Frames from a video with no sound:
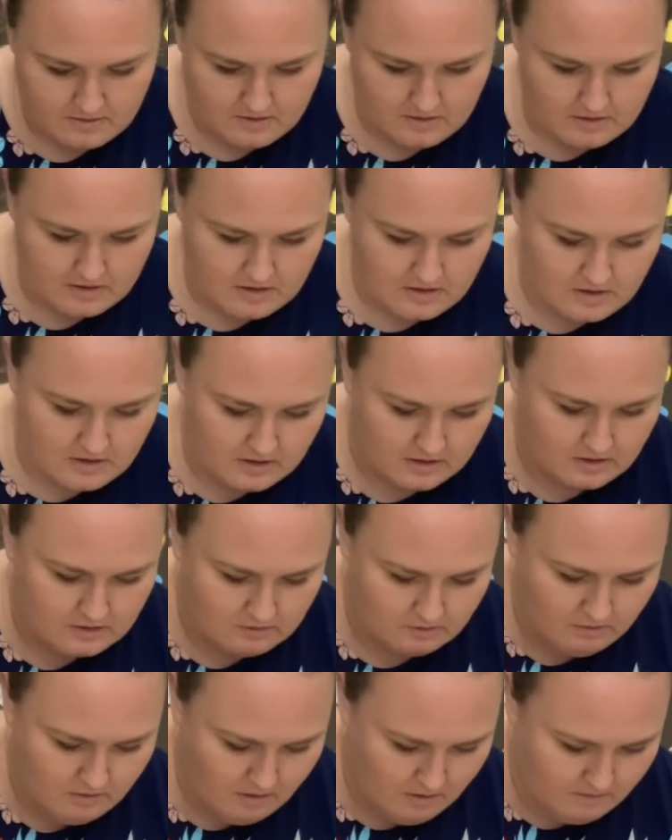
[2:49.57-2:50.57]
And,
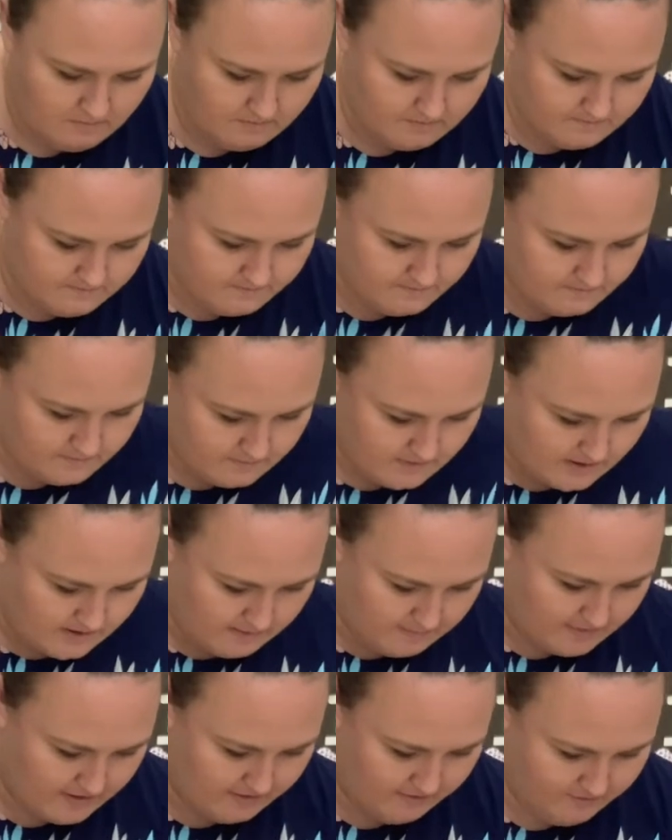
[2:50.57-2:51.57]
oh!
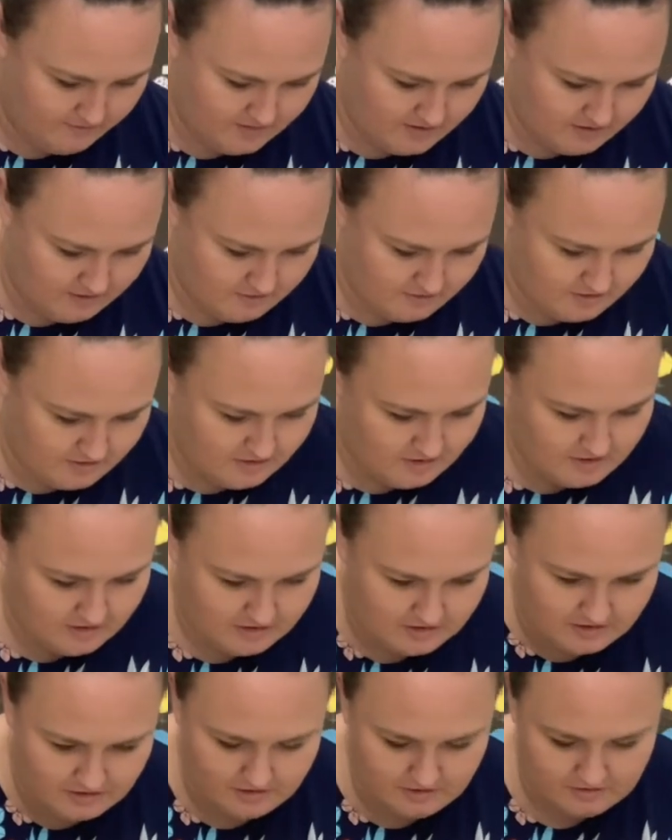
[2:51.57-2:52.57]
My finger caught the
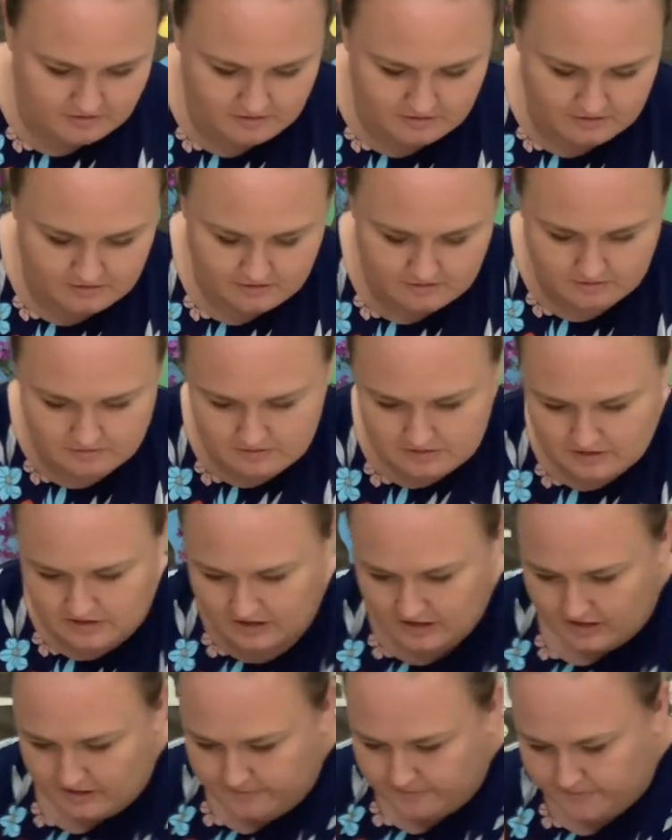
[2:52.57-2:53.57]
little glue
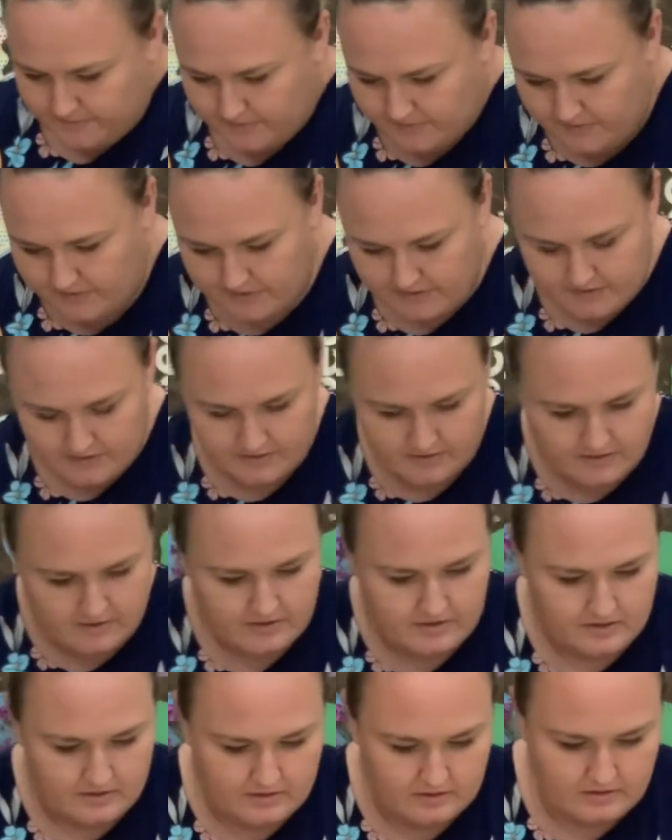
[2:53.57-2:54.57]
dot.
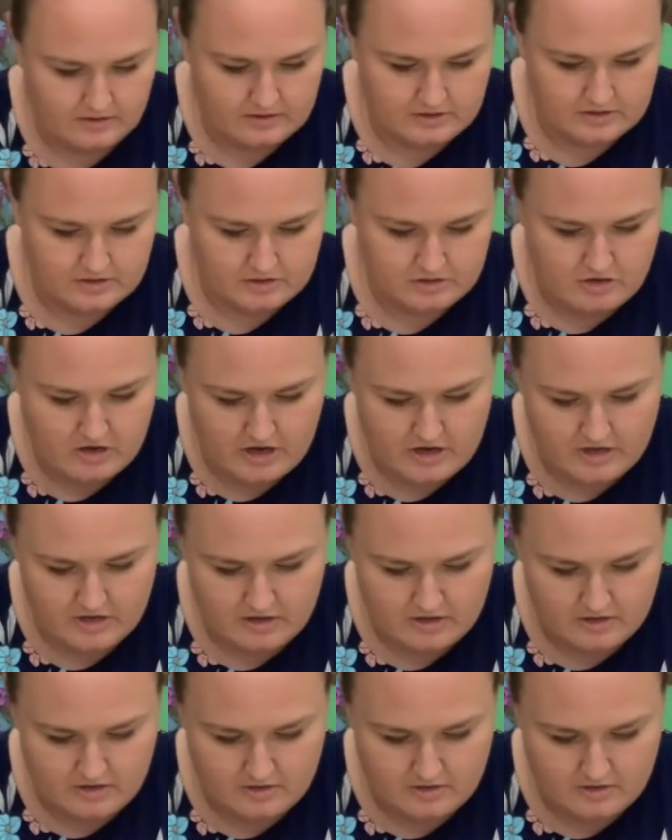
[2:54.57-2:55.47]
Let's try again.